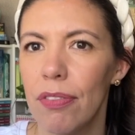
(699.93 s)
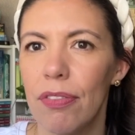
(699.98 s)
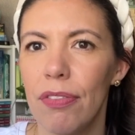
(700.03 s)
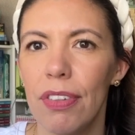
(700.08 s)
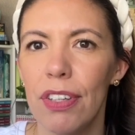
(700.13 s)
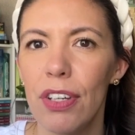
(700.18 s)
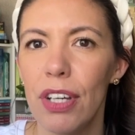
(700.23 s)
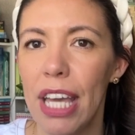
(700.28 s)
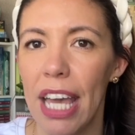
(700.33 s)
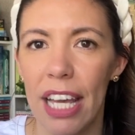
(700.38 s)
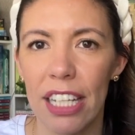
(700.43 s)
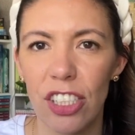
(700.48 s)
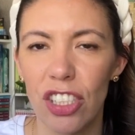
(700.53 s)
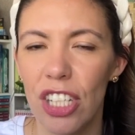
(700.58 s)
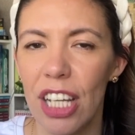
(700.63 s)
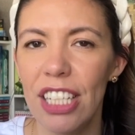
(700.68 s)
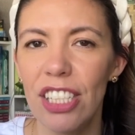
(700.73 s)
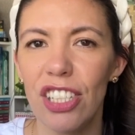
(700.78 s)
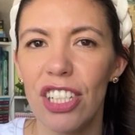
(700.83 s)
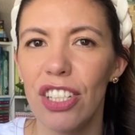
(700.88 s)
you can't
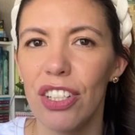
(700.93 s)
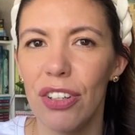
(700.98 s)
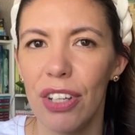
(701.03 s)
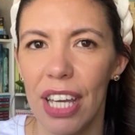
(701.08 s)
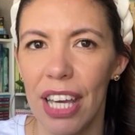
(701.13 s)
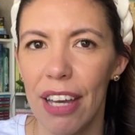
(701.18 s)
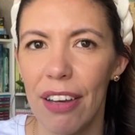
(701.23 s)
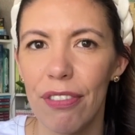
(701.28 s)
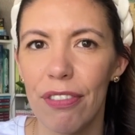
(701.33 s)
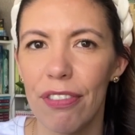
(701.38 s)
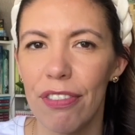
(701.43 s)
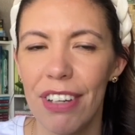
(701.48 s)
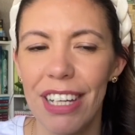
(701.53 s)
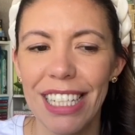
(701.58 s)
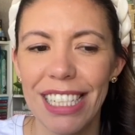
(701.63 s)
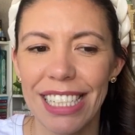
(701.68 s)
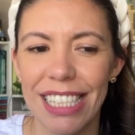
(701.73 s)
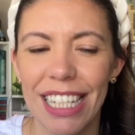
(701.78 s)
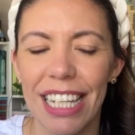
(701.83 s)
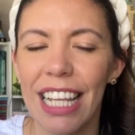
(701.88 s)
change it, you can't
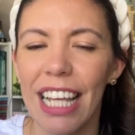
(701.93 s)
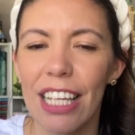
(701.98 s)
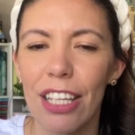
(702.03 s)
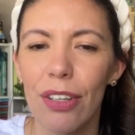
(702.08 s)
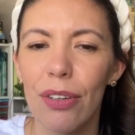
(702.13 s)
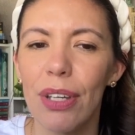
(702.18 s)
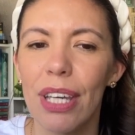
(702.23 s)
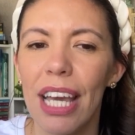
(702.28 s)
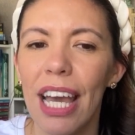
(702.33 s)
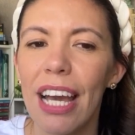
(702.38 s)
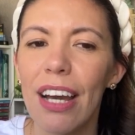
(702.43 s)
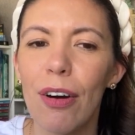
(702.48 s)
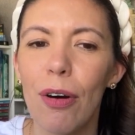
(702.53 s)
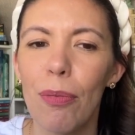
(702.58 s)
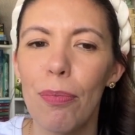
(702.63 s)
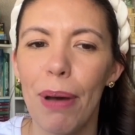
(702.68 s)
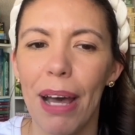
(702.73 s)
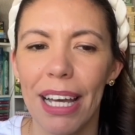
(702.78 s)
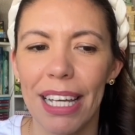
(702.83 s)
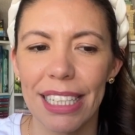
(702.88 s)
fix, like, you can't go
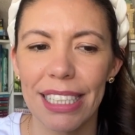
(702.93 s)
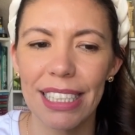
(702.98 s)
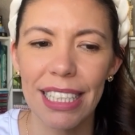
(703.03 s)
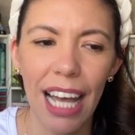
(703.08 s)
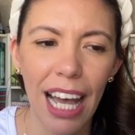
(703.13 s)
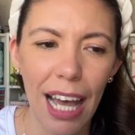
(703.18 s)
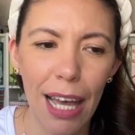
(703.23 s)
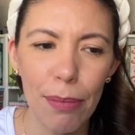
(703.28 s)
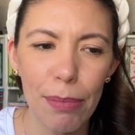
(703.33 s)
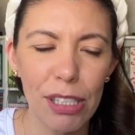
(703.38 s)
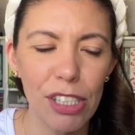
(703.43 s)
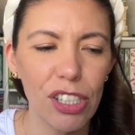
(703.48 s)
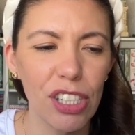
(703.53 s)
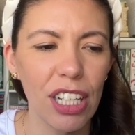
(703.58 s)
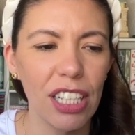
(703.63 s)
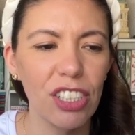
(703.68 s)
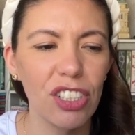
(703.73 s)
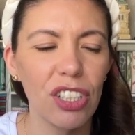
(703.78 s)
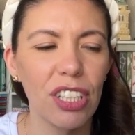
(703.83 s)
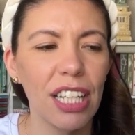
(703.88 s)
back in time and
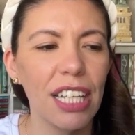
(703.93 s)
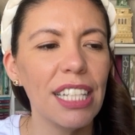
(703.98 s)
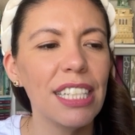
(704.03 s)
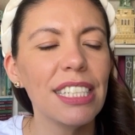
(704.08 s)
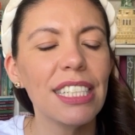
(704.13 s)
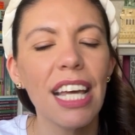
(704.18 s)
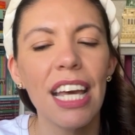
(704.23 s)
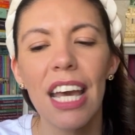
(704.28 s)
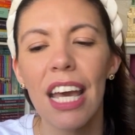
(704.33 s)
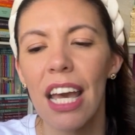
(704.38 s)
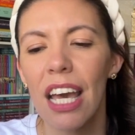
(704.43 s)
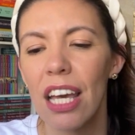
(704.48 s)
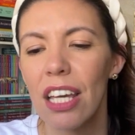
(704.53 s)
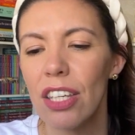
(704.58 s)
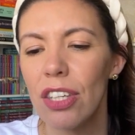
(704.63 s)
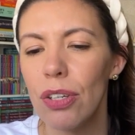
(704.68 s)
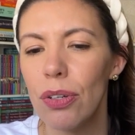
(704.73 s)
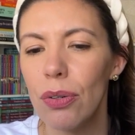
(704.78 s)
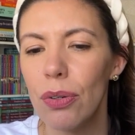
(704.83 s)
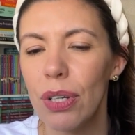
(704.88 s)
change things,
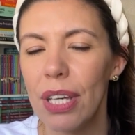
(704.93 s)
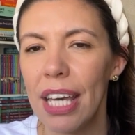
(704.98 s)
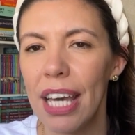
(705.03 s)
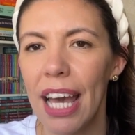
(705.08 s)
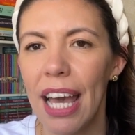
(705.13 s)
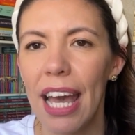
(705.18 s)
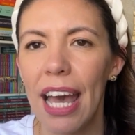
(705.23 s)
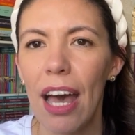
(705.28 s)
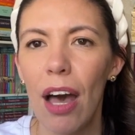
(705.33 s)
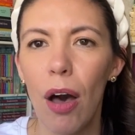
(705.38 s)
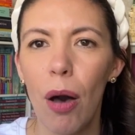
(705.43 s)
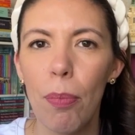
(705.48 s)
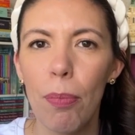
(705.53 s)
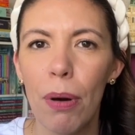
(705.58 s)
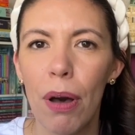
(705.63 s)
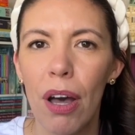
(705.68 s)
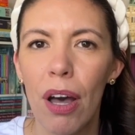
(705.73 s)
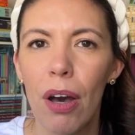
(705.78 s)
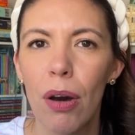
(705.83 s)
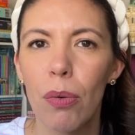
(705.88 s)
you can't help
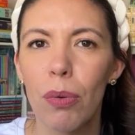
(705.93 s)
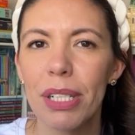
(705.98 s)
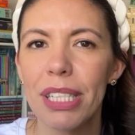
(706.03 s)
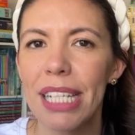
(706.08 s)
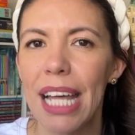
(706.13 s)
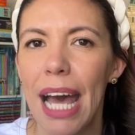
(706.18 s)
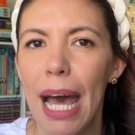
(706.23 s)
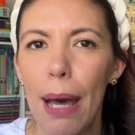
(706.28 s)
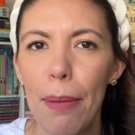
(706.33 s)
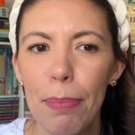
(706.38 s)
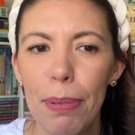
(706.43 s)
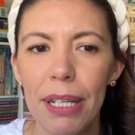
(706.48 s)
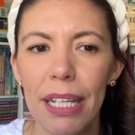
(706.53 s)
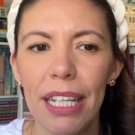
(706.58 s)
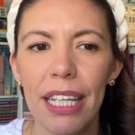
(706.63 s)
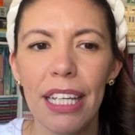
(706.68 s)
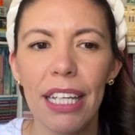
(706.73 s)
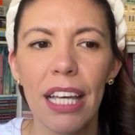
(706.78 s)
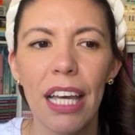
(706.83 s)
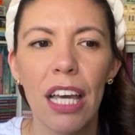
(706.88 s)
what's
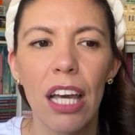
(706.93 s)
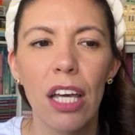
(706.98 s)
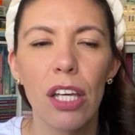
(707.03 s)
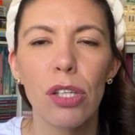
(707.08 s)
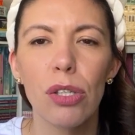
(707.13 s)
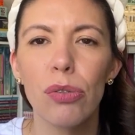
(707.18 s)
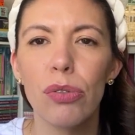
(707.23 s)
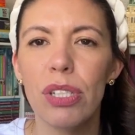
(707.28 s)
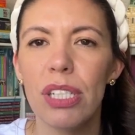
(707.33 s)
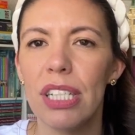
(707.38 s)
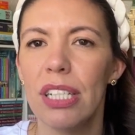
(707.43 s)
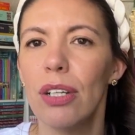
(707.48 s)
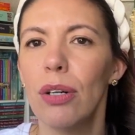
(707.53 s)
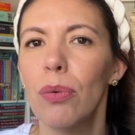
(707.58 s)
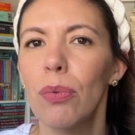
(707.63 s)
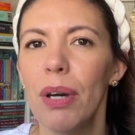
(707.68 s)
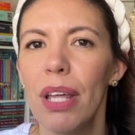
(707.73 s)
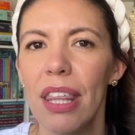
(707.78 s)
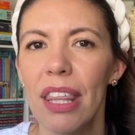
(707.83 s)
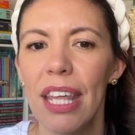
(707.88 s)
happening, you deal
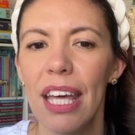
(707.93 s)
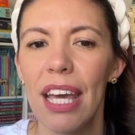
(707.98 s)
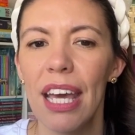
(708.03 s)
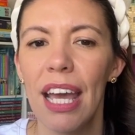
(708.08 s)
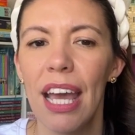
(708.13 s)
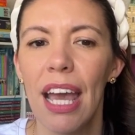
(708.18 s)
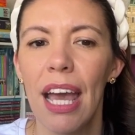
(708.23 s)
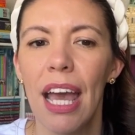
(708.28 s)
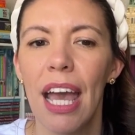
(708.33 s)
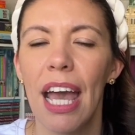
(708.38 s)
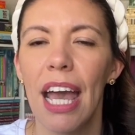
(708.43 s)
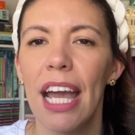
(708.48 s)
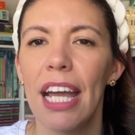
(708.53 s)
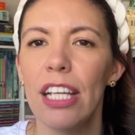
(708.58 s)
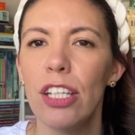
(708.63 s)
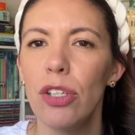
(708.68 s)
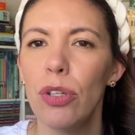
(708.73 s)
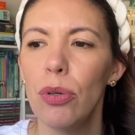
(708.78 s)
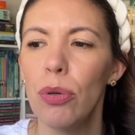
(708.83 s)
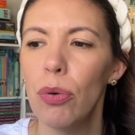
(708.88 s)
with it,
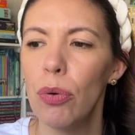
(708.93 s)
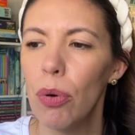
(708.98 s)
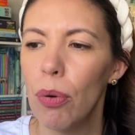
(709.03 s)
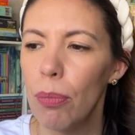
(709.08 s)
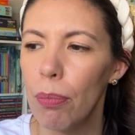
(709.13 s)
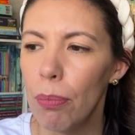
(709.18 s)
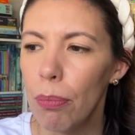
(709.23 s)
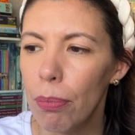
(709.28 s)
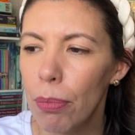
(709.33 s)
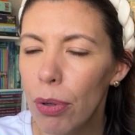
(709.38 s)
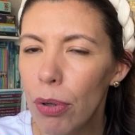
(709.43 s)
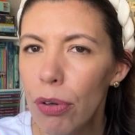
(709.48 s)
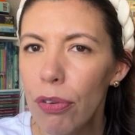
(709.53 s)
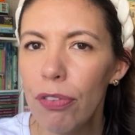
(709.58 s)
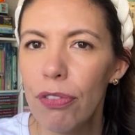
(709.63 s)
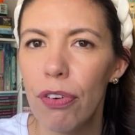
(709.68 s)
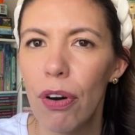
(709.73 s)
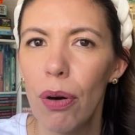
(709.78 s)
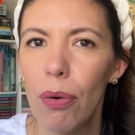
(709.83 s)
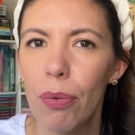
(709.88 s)
and you move
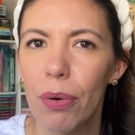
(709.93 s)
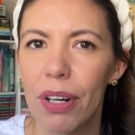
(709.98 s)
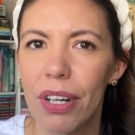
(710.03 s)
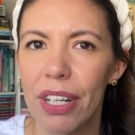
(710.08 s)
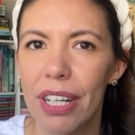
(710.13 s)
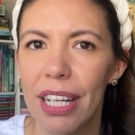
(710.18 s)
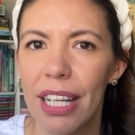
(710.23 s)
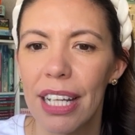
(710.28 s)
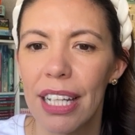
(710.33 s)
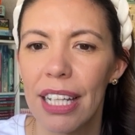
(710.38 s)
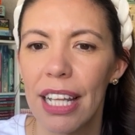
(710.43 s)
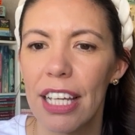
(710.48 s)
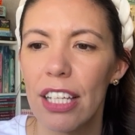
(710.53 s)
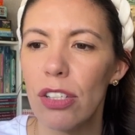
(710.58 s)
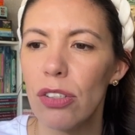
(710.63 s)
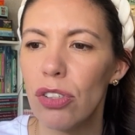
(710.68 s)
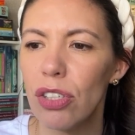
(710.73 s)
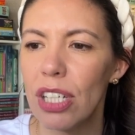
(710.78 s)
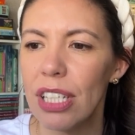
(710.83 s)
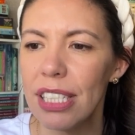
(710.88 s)
forward. Like,
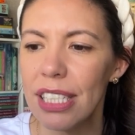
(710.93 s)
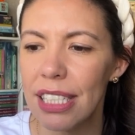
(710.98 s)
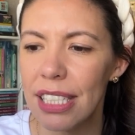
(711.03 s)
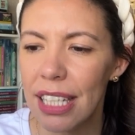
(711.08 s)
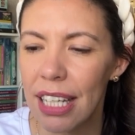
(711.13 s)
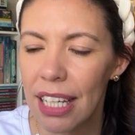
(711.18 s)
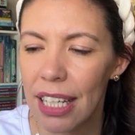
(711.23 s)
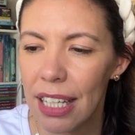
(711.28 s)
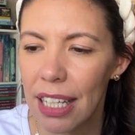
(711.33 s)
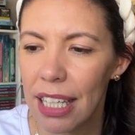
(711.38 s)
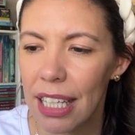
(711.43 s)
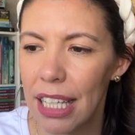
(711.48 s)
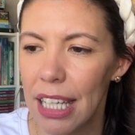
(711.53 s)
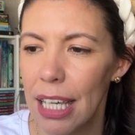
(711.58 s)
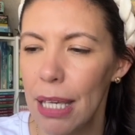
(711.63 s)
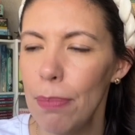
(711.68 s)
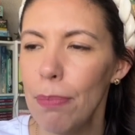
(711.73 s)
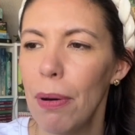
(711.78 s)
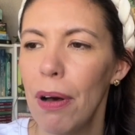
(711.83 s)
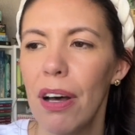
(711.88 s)
you just
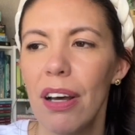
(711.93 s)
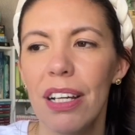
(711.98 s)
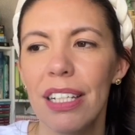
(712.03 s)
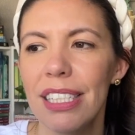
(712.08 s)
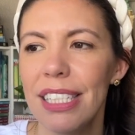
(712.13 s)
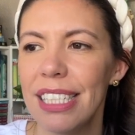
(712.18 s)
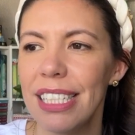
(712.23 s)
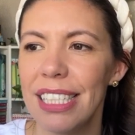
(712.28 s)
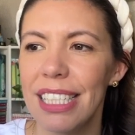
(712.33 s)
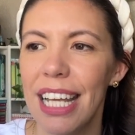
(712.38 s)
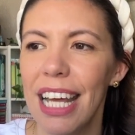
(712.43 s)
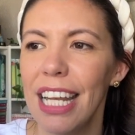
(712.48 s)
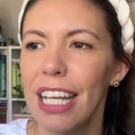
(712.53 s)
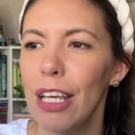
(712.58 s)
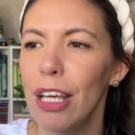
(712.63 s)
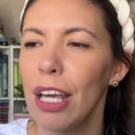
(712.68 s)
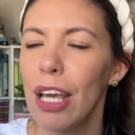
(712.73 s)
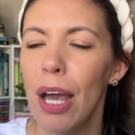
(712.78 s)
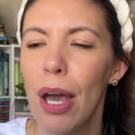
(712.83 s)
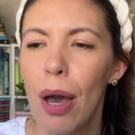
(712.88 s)
keep on
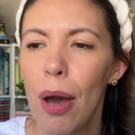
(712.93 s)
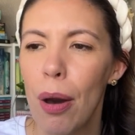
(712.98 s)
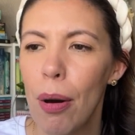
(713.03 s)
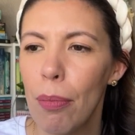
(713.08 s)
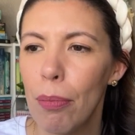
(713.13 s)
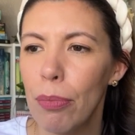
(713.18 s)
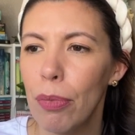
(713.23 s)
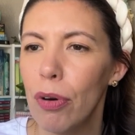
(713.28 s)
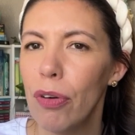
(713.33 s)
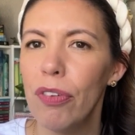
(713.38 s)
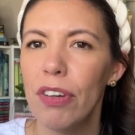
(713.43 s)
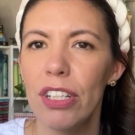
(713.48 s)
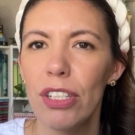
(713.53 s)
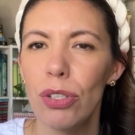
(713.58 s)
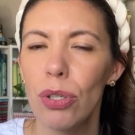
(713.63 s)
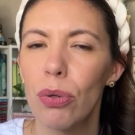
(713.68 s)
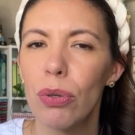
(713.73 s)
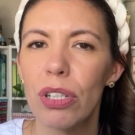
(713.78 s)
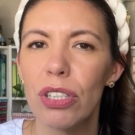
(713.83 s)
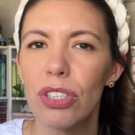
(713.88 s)
steady moving
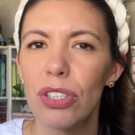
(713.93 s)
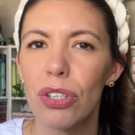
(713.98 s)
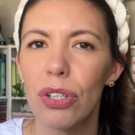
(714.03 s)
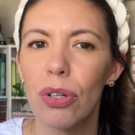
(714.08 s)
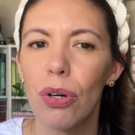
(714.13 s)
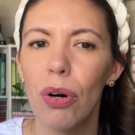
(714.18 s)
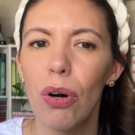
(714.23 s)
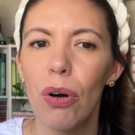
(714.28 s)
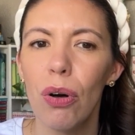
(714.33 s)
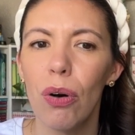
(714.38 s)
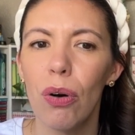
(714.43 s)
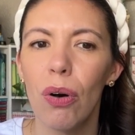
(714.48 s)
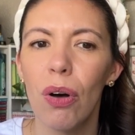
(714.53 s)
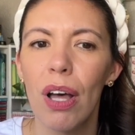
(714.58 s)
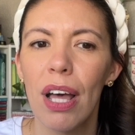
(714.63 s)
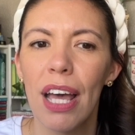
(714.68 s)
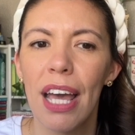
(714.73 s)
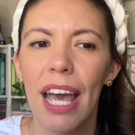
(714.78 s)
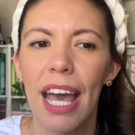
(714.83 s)
towards your goal.